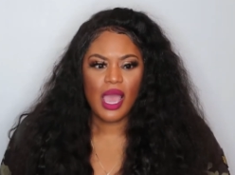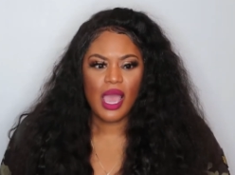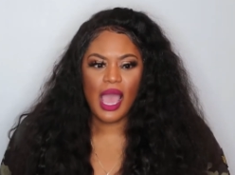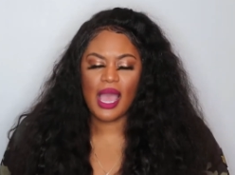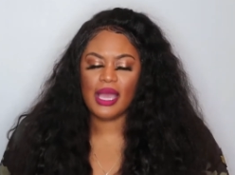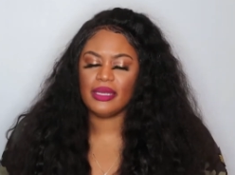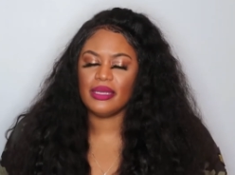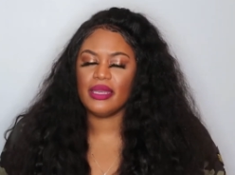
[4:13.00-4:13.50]

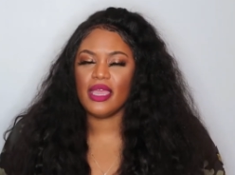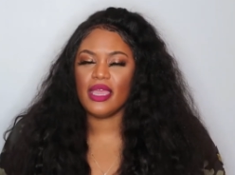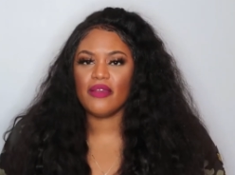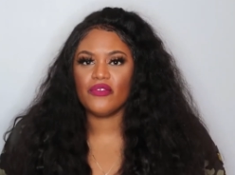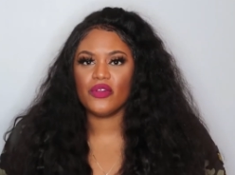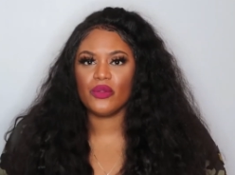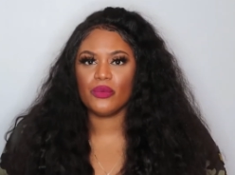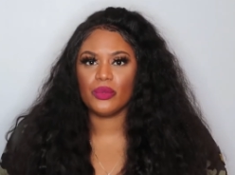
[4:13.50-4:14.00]
I
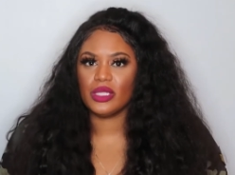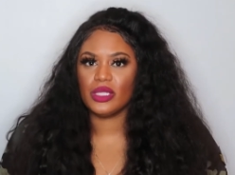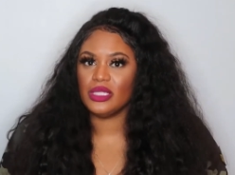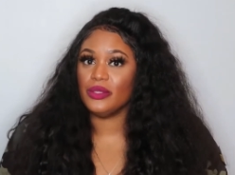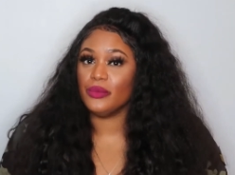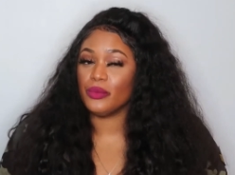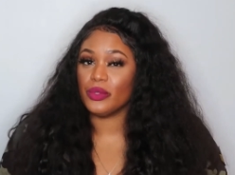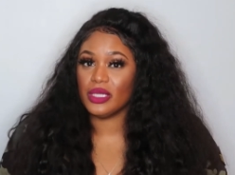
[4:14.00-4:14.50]
never
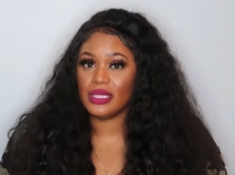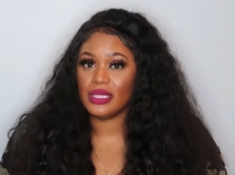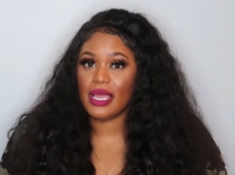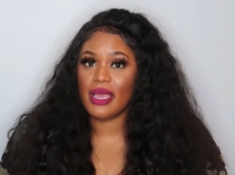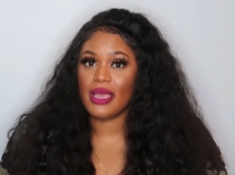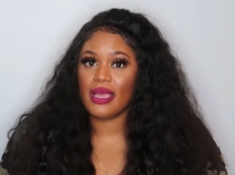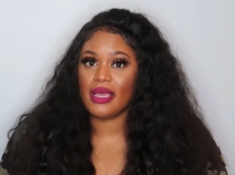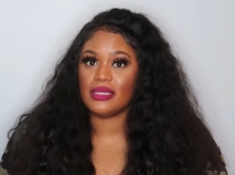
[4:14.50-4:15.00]
really
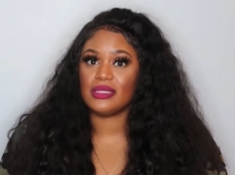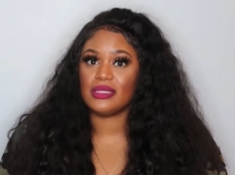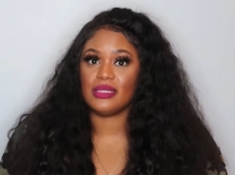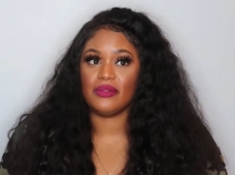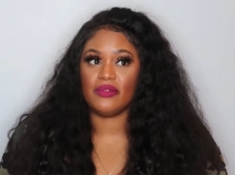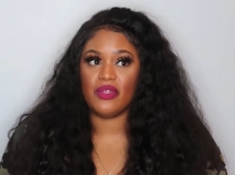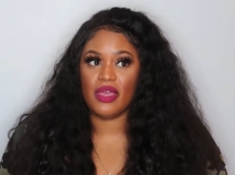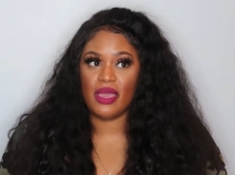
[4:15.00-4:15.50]

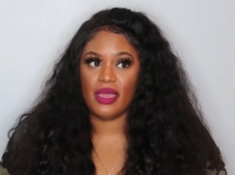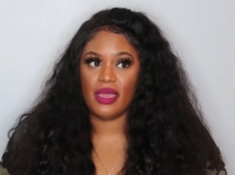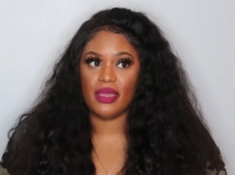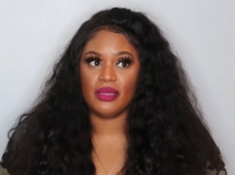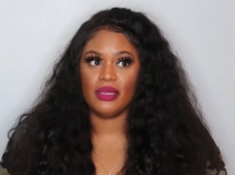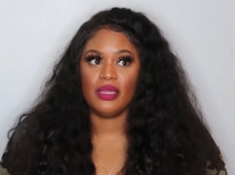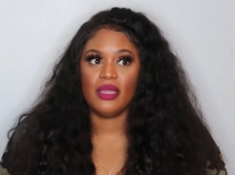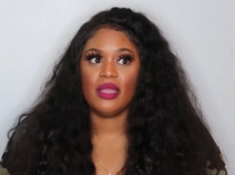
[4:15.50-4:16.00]
realized
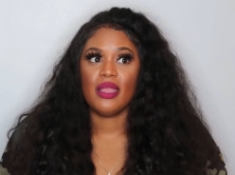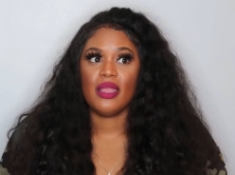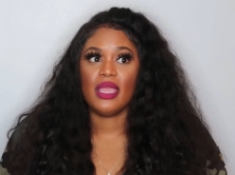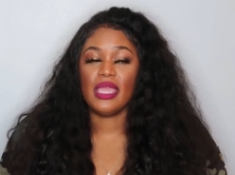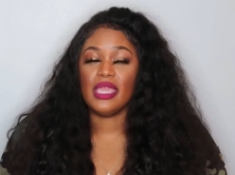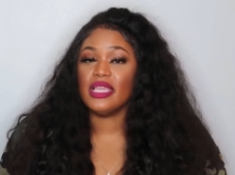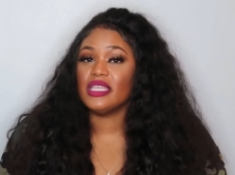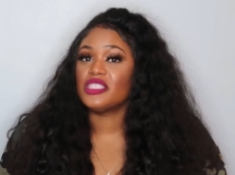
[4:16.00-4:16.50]
that
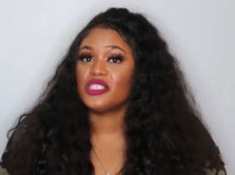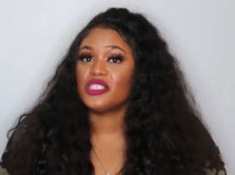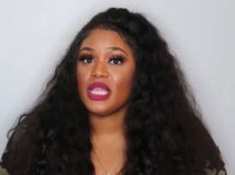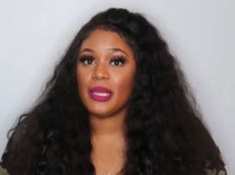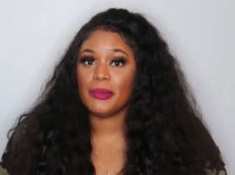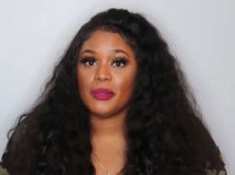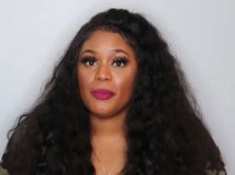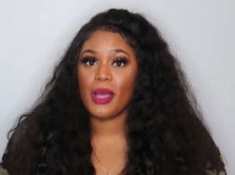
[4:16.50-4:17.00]
it
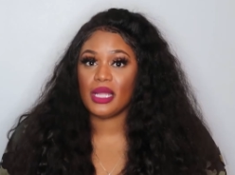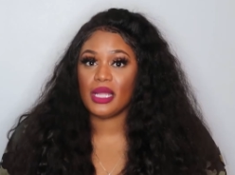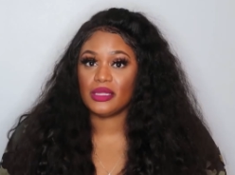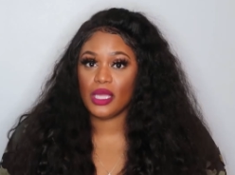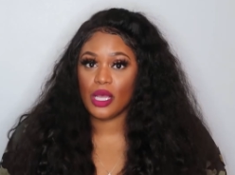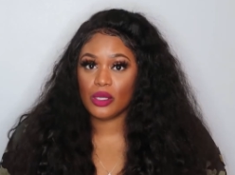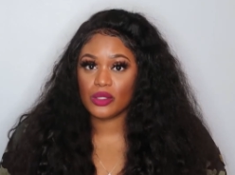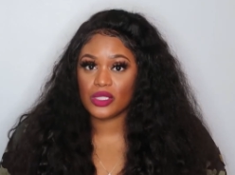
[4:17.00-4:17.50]
shaped my
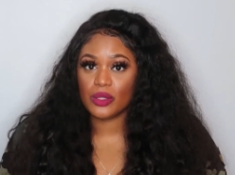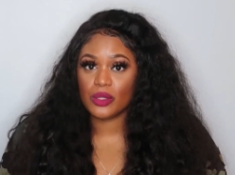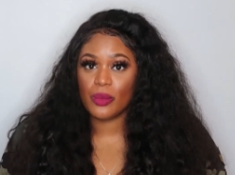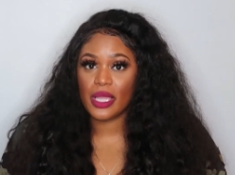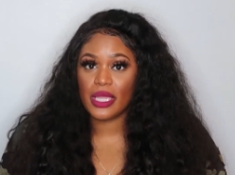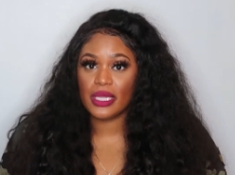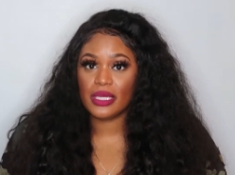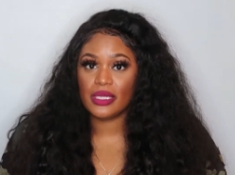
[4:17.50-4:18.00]
thoughts the
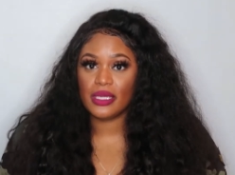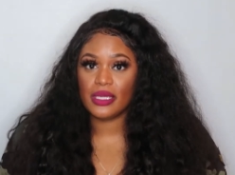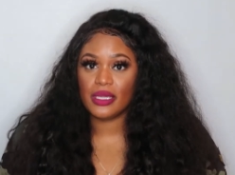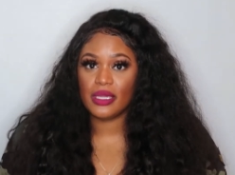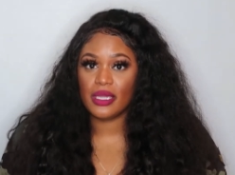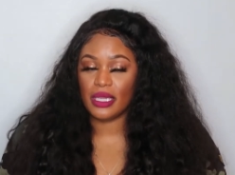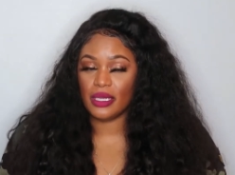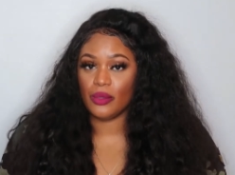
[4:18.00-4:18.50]
way it
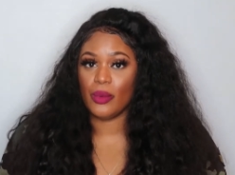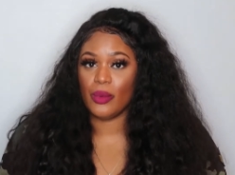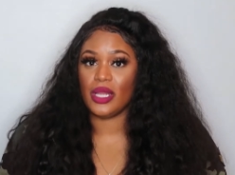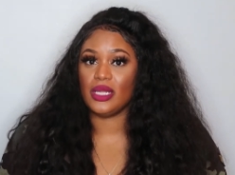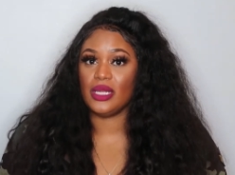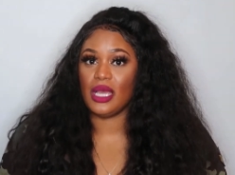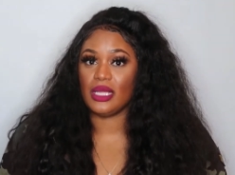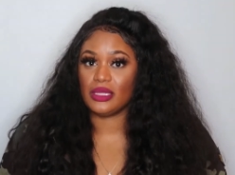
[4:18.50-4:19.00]
did, in the
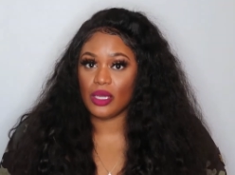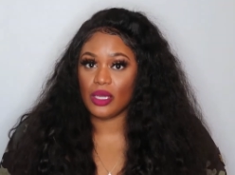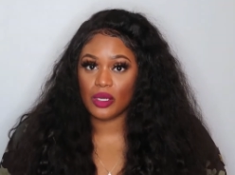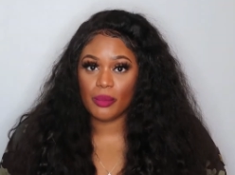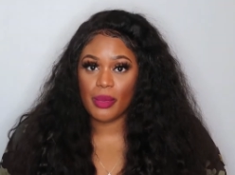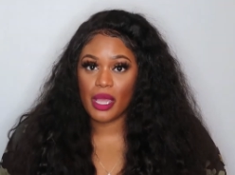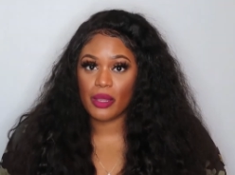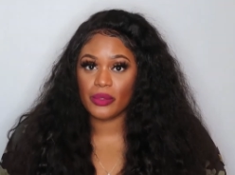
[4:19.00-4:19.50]
way that I
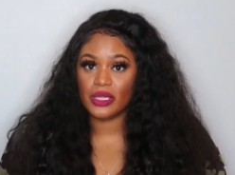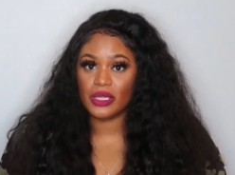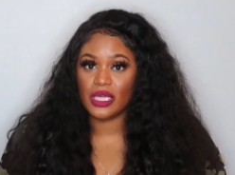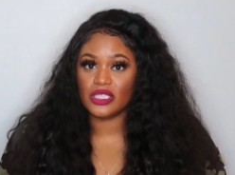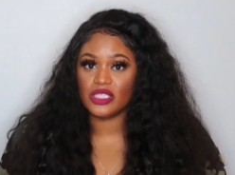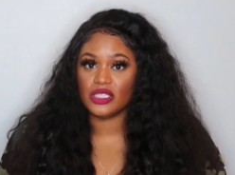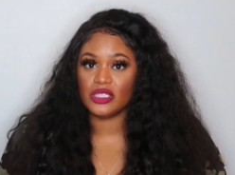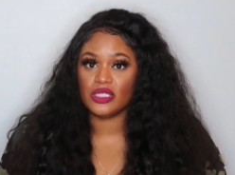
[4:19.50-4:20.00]
thought about
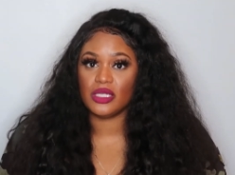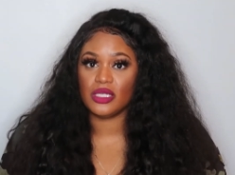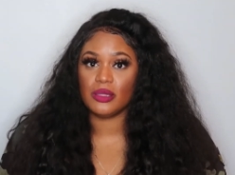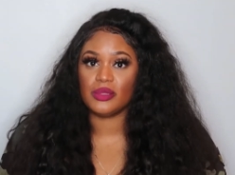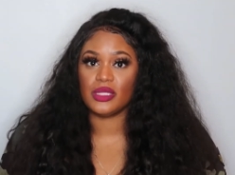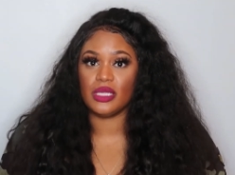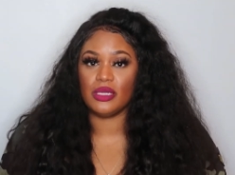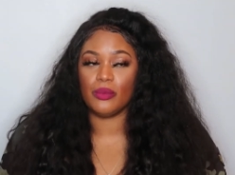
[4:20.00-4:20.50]

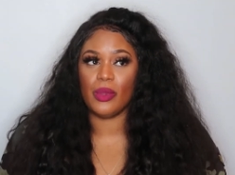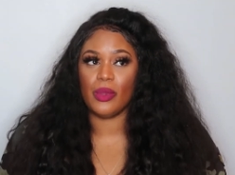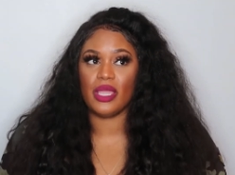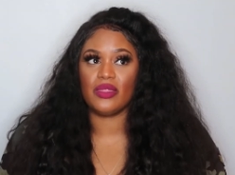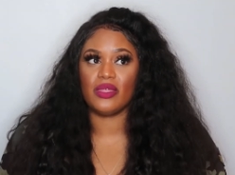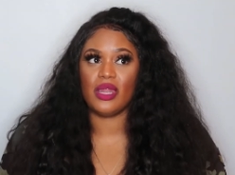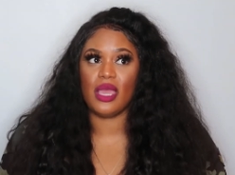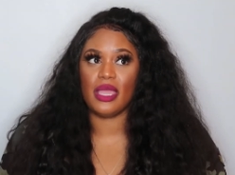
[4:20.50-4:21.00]
relationships, in the
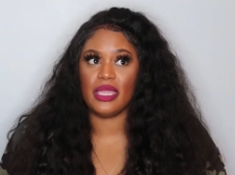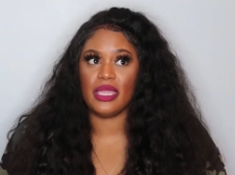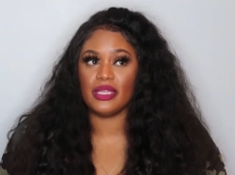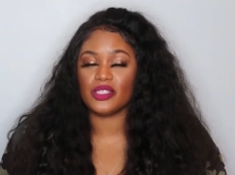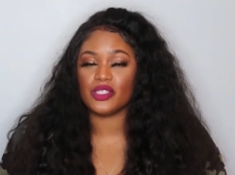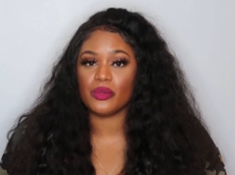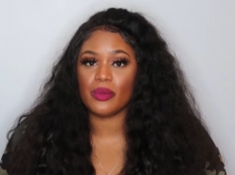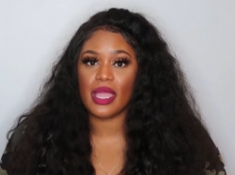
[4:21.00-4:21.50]
way that I
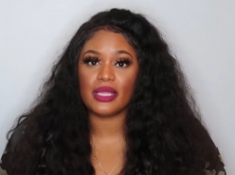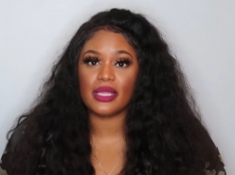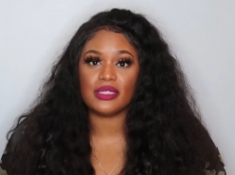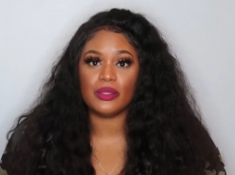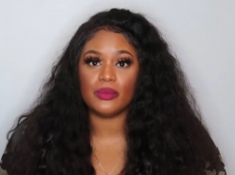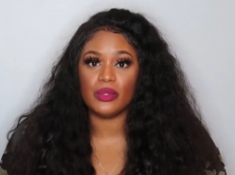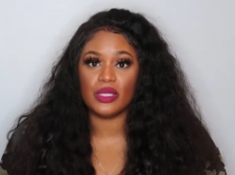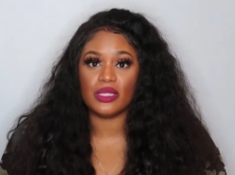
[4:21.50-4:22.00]

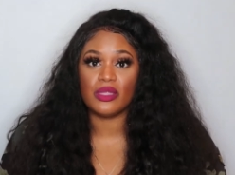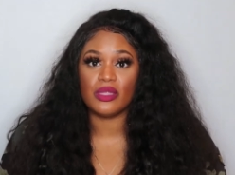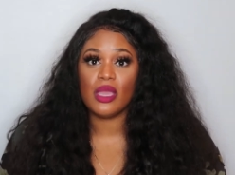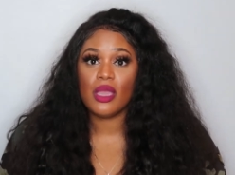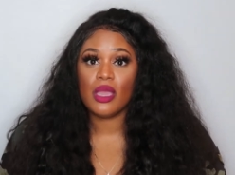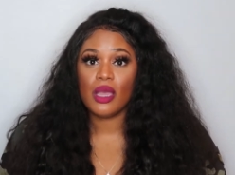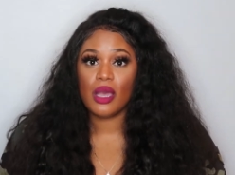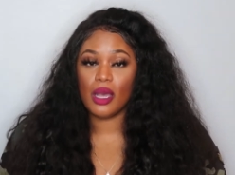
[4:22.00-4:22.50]
interacted with
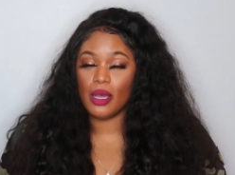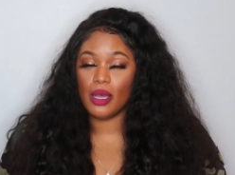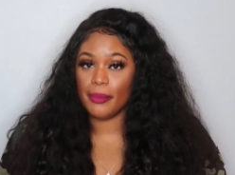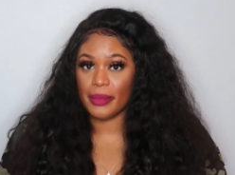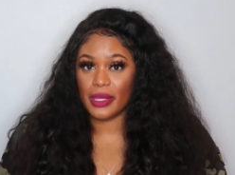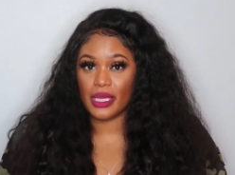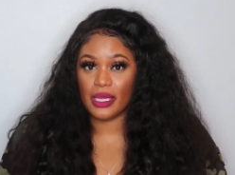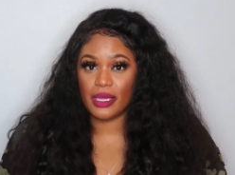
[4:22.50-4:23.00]

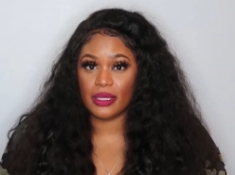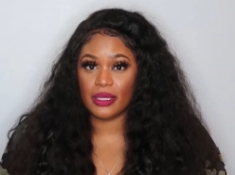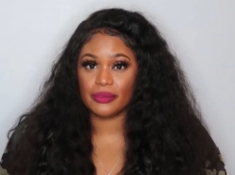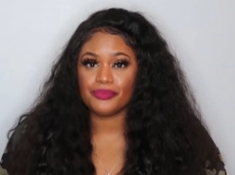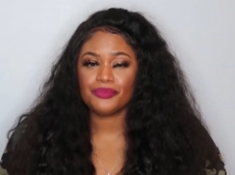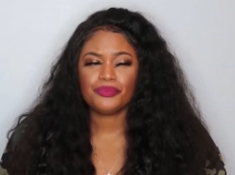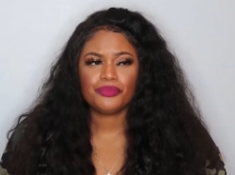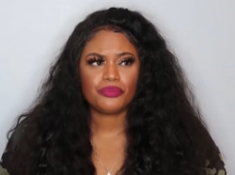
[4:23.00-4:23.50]

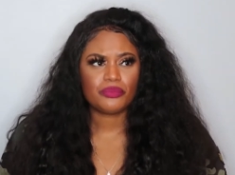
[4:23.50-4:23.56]
men.